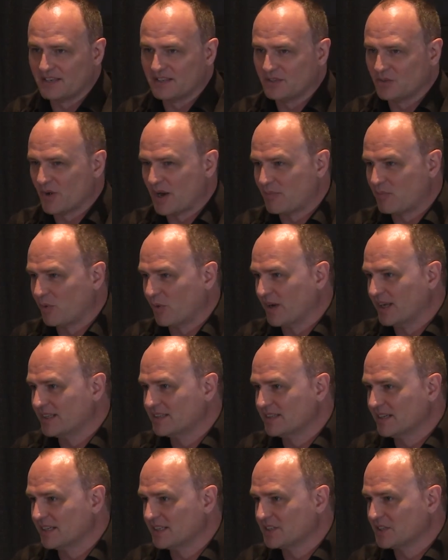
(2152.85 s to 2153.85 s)
great point,
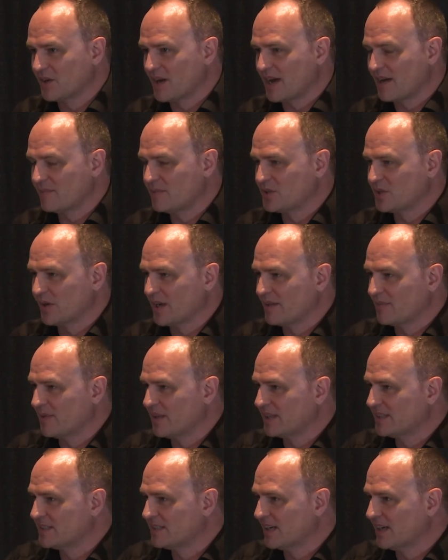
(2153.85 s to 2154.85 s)
Shoaib,
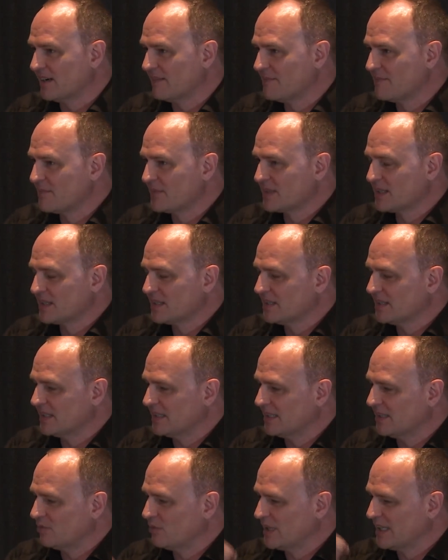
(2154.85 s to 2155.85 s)
that
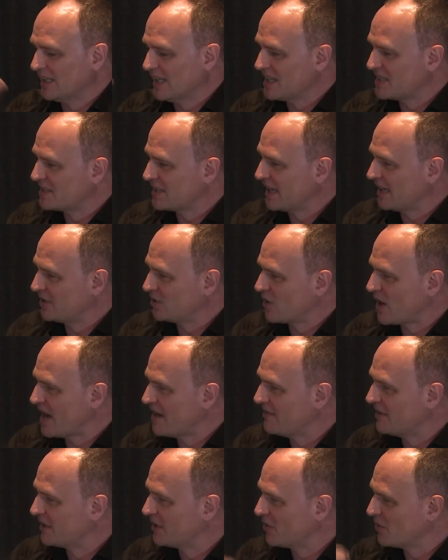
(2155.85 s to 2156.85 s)
the relay-style
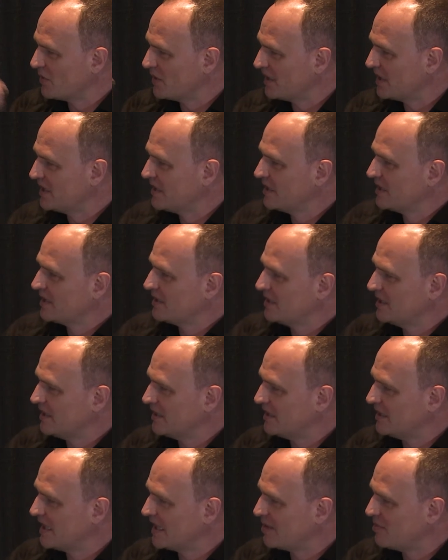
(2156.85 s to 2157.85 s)
driving, or
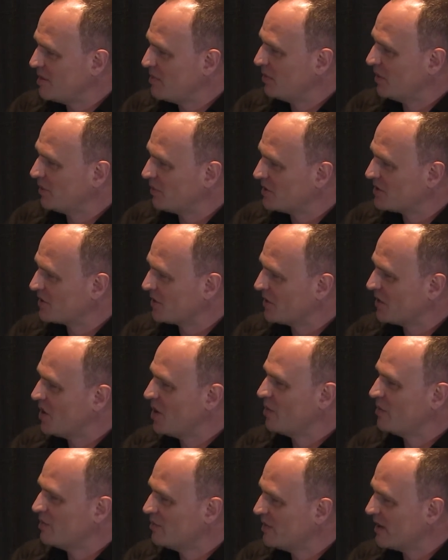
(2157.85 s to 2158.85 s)
the getting people to return
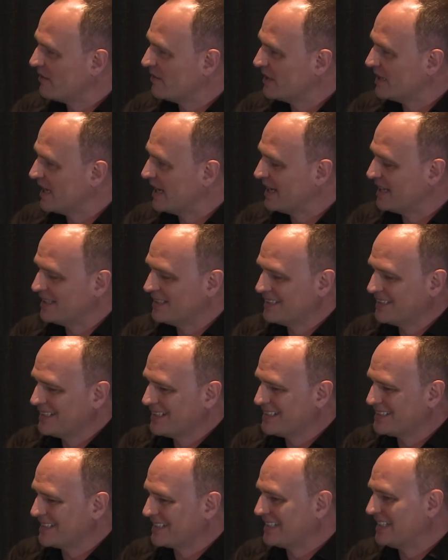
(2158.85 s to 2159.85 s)
home every night,
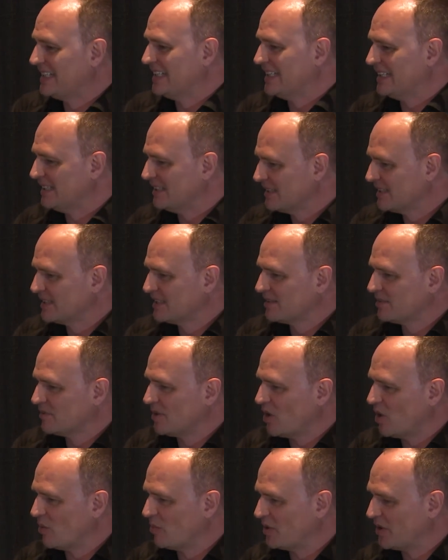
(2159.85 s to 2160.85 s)
is a key
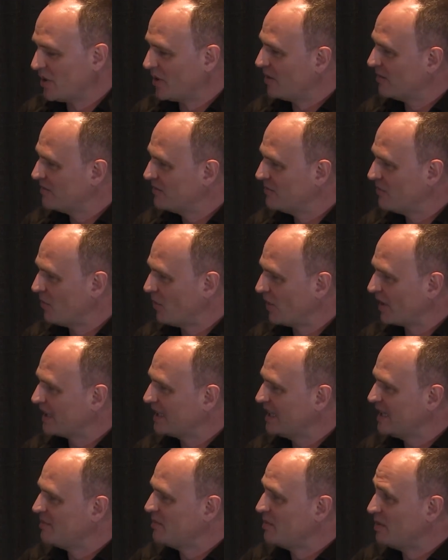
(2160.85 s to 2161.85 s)
opener for
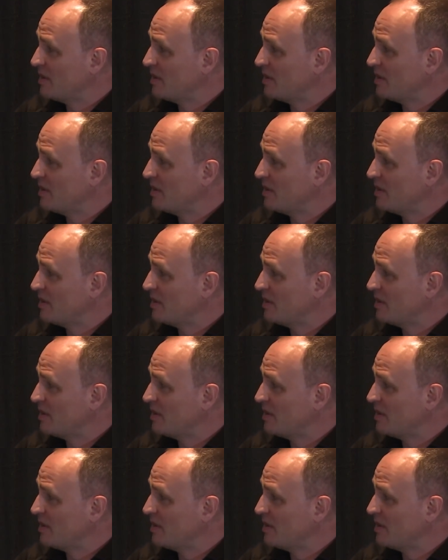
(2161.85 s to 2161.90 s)
keeping